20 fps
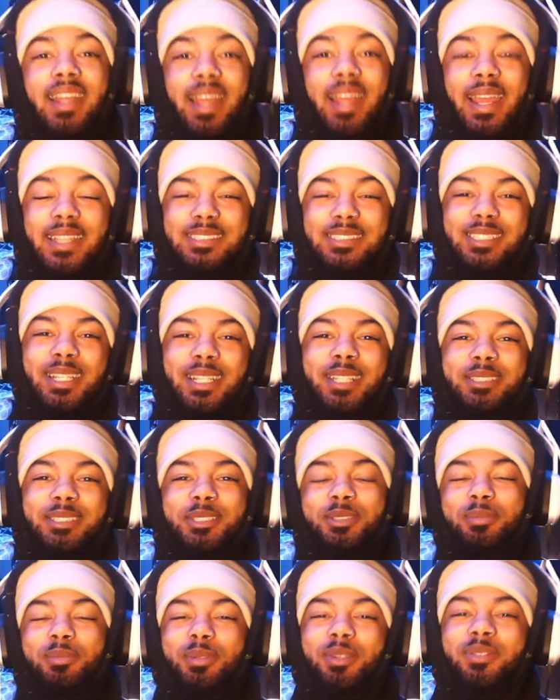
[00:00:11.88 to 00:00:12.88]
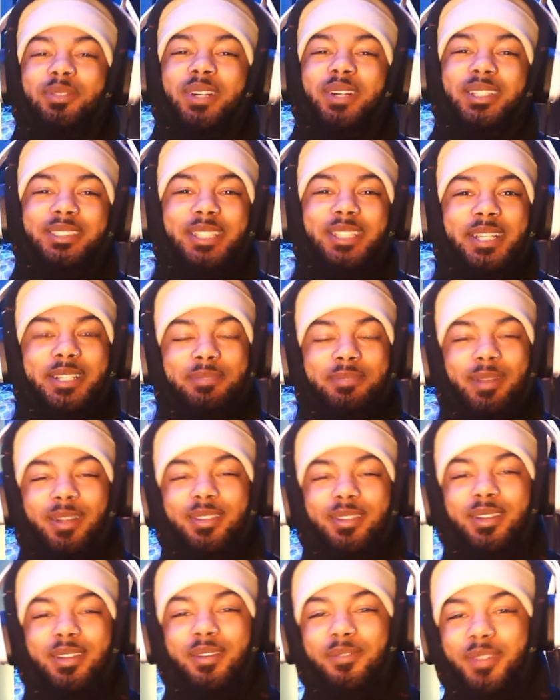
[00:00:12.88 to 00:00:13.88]
Hey, so let's see your boy Valdez
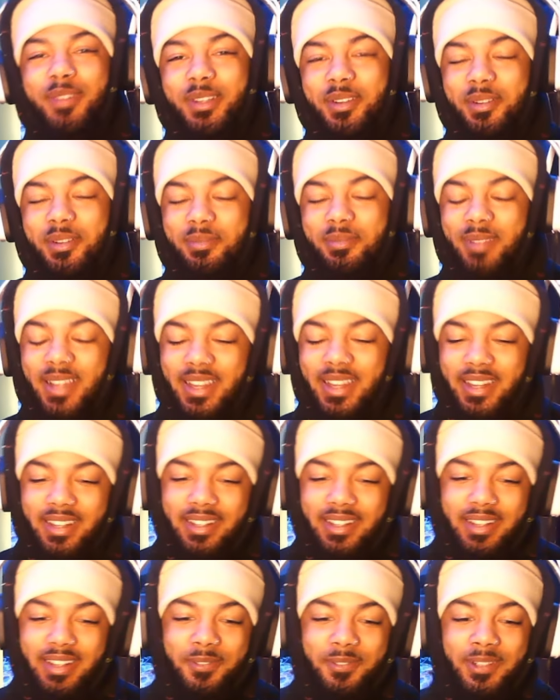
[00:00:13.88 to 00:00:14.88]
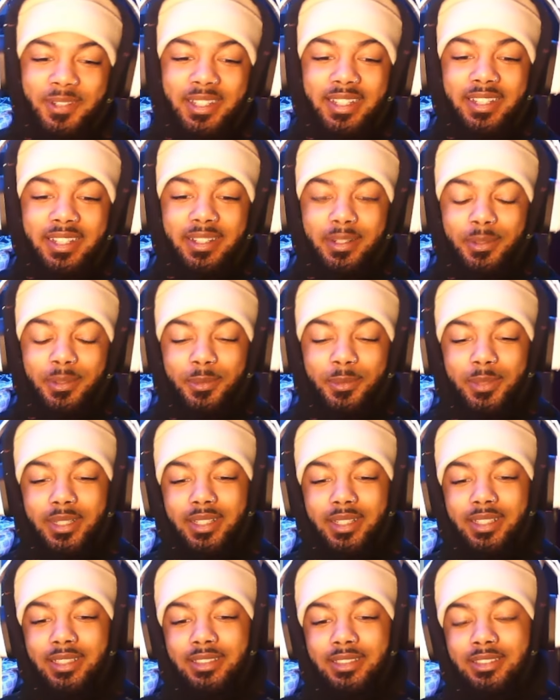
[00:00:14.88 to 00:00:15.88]
back with another video, man. And we're here
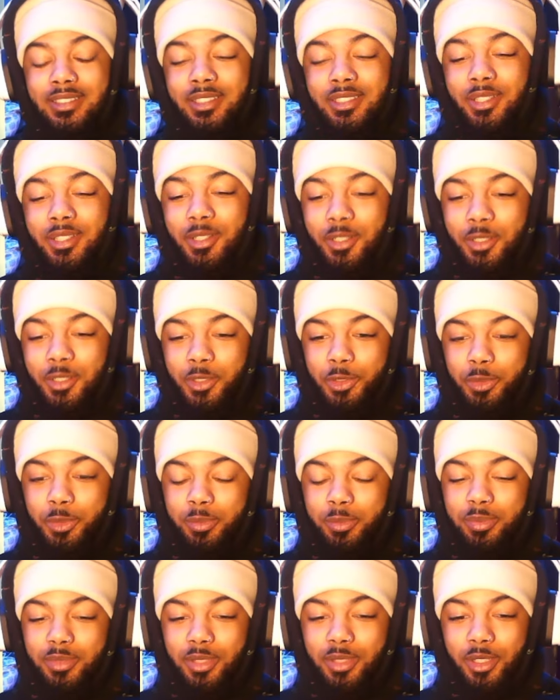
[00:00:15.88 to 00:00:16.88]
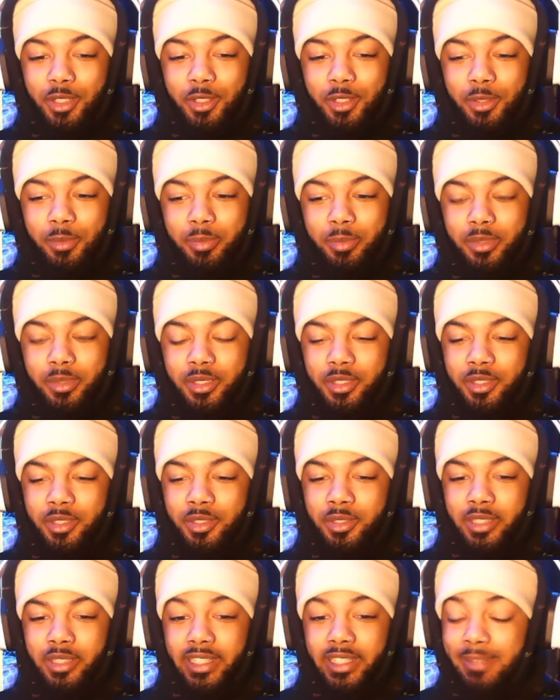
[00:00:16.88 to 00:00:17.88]
with a dope, dope
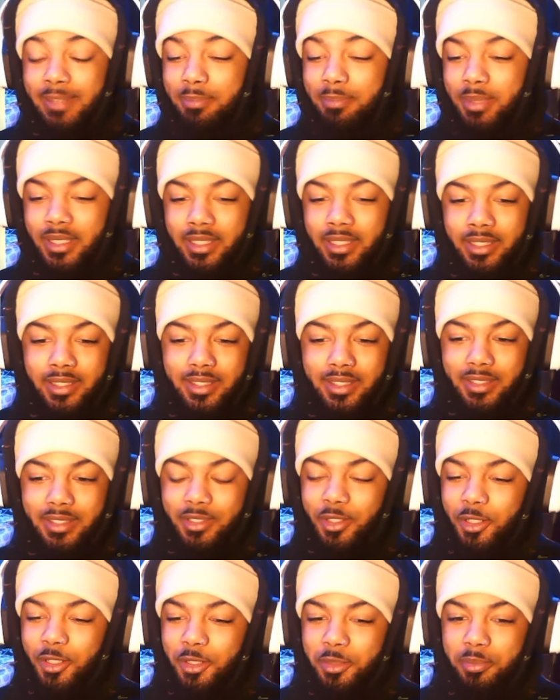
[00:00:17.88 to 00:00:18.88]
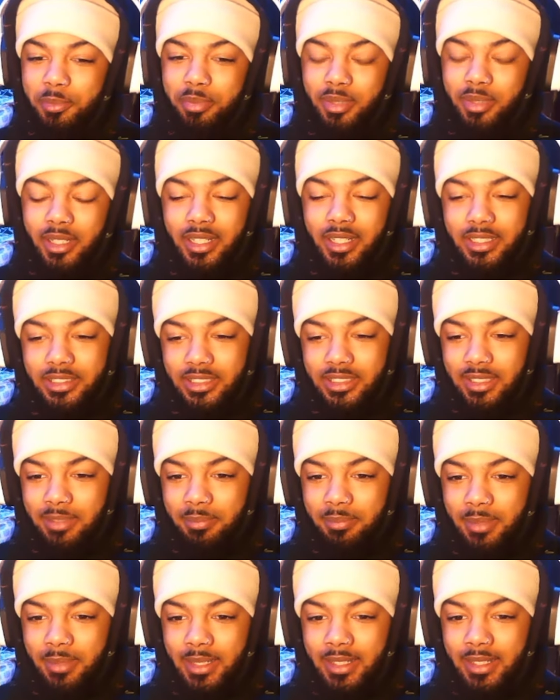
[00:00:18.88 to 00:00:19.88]
little EP, a dope
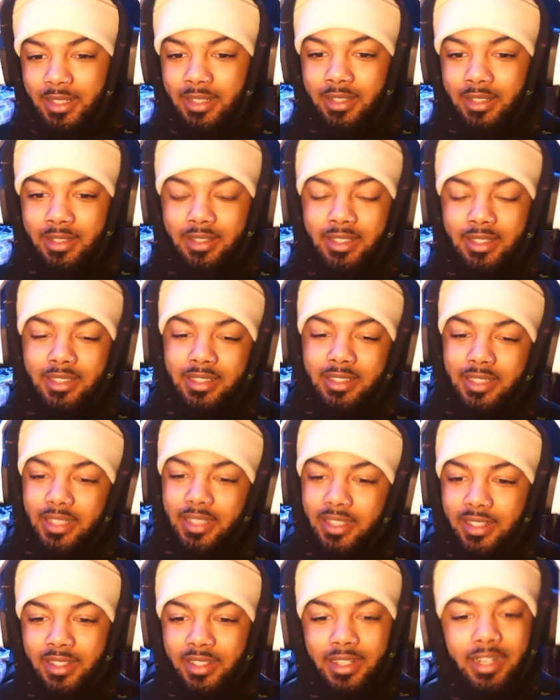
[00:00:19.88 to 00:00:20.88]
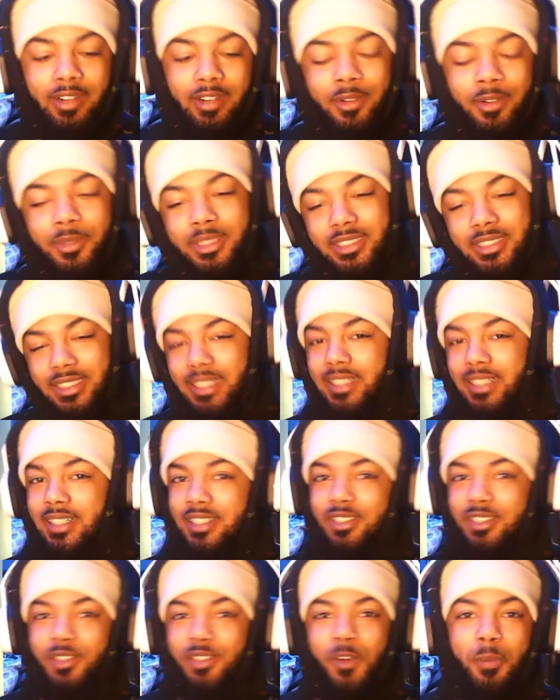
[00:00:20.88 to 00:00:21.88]
project, man. Again, I always say
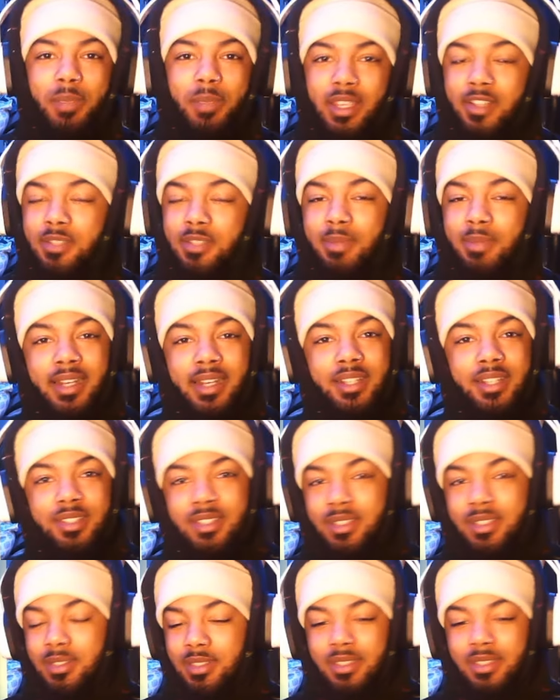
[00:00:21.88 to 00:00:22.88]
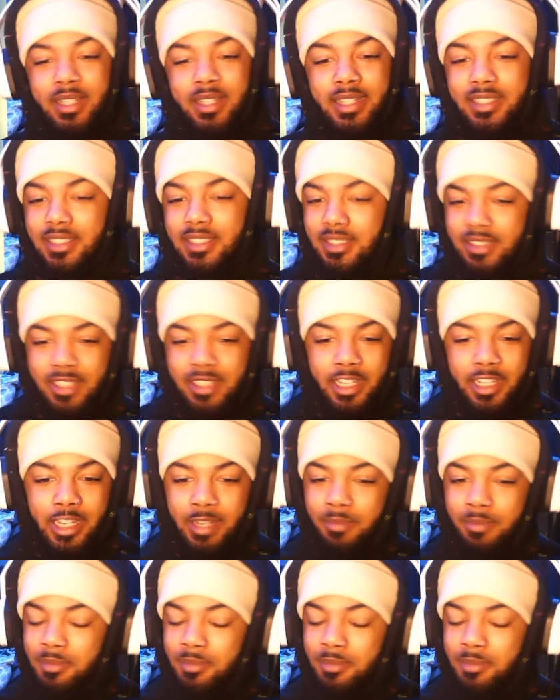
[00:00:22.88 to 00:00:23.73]
this, Lil Peep's manager, they just keep